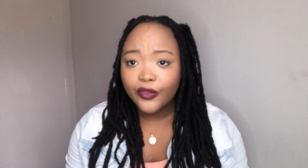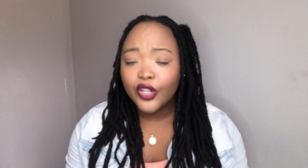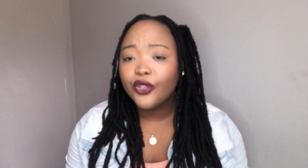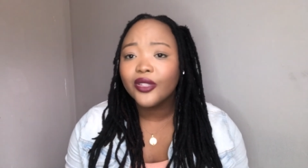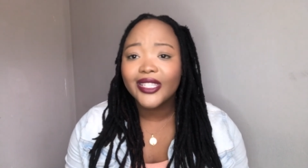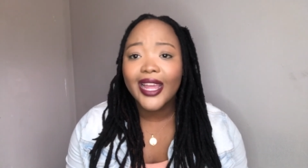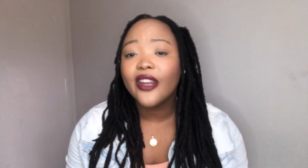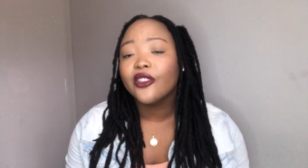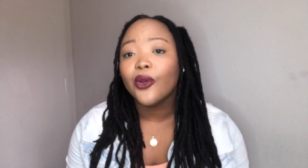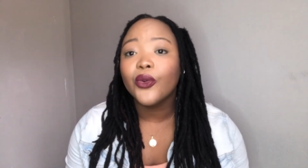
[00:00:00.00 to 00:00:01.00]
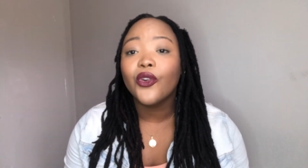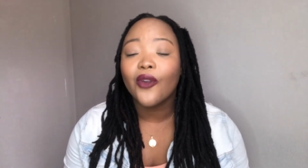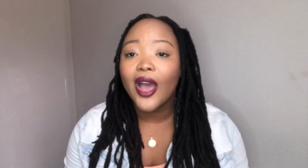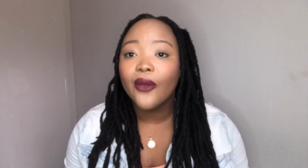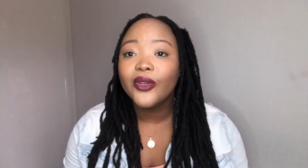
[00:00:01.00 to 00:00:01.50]
to stand its own
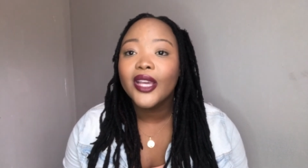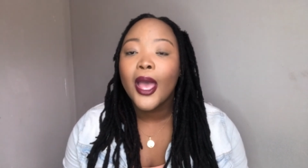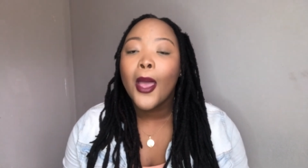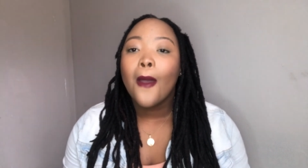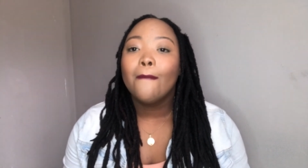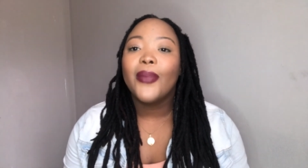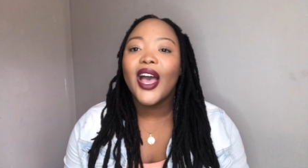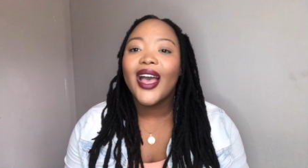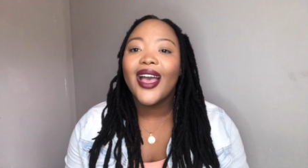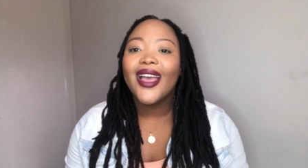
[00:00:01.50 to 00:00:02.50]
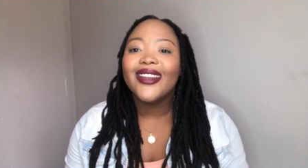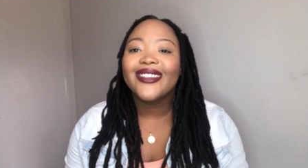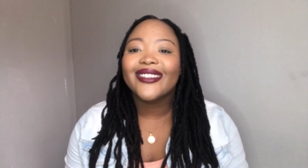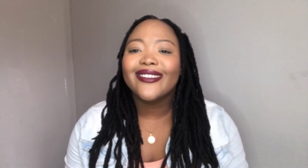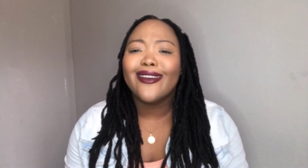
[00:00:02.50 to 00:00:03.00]
ground. But
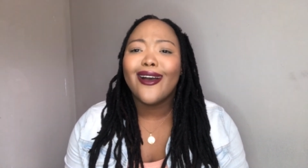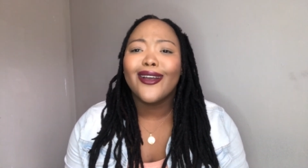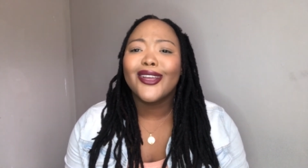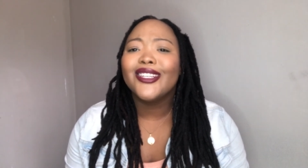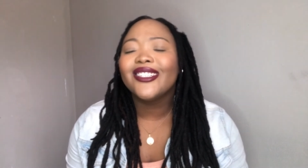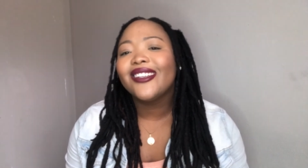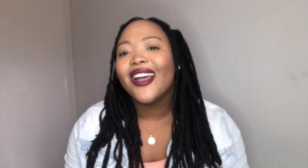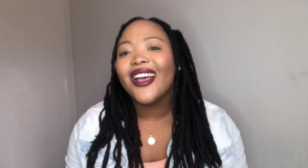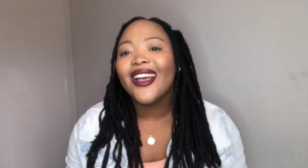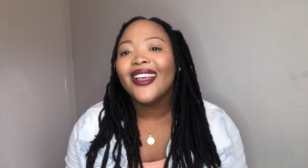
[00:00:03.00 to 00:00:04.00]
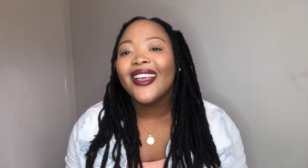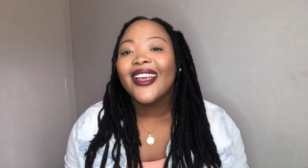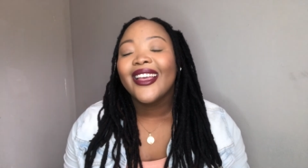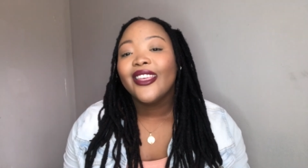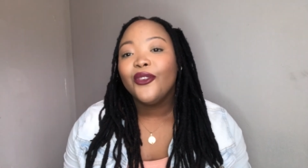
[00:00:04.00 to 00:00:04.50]
yeah, conditioner,
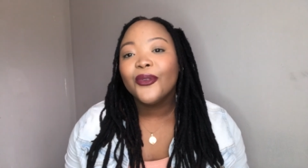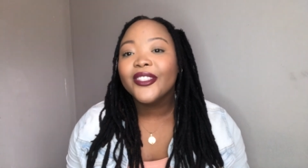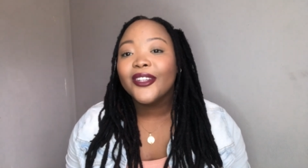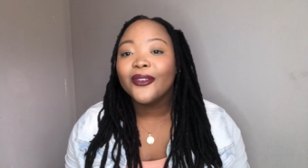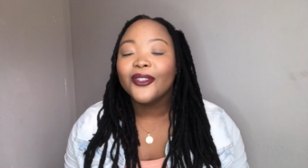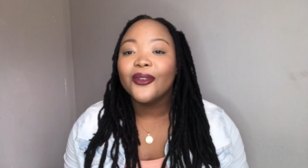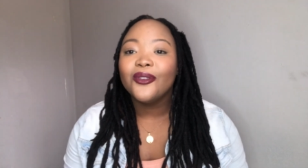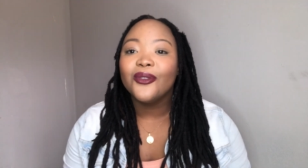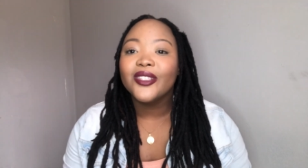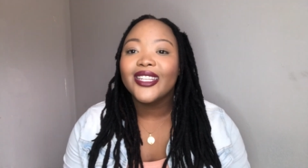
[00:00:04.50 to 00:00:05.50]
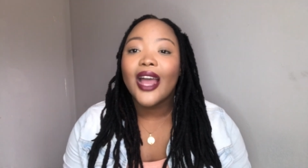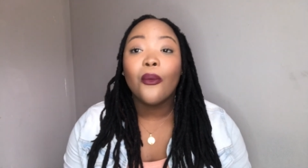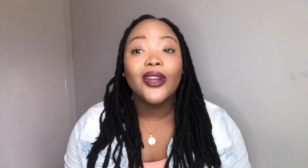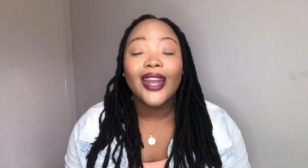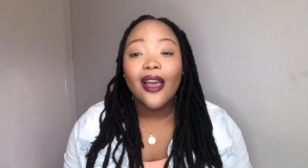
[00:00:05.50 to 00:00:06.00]
use it or don't use it. I
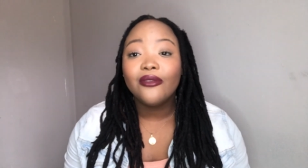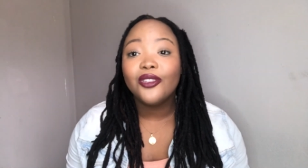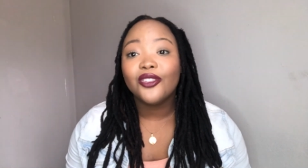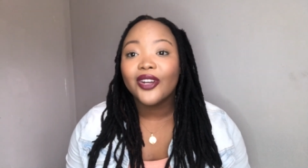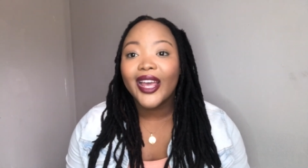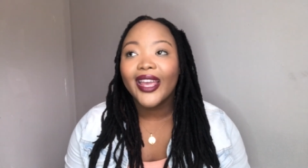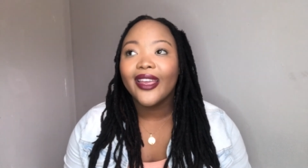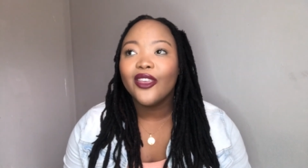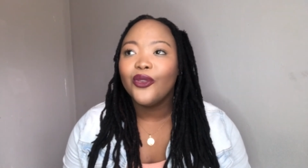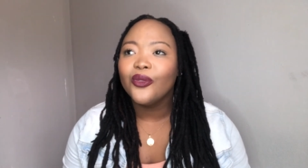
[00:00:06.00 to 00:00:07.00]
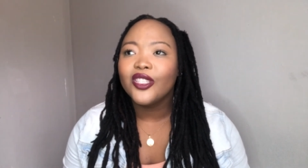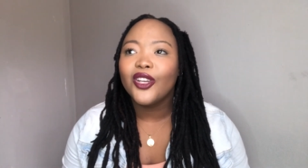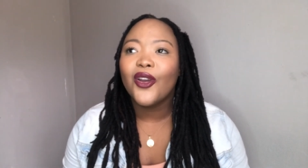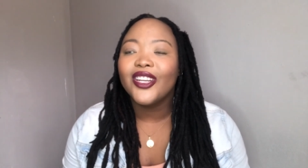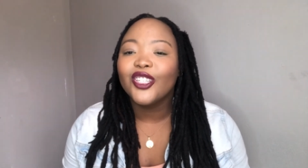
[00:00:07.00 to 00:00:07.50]
would love to try using
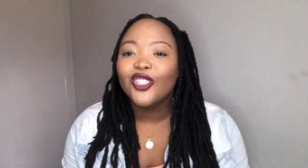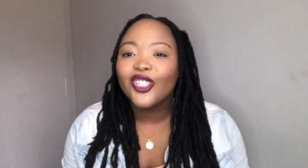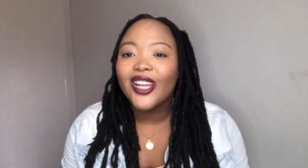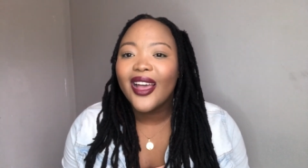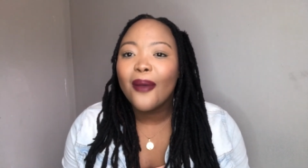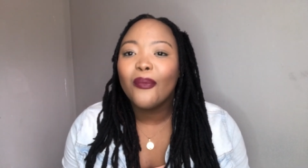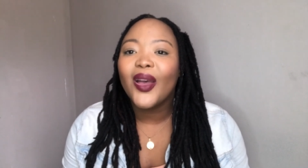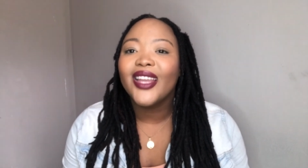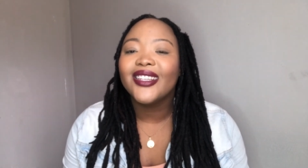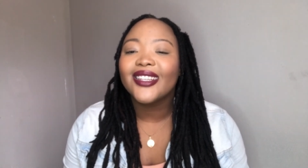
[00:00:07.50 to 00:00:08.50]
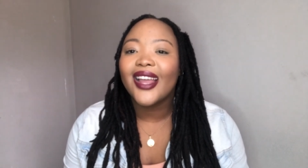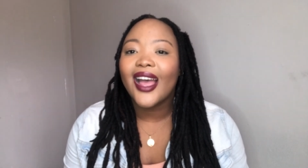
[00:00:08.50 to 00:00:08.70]
conditioner, but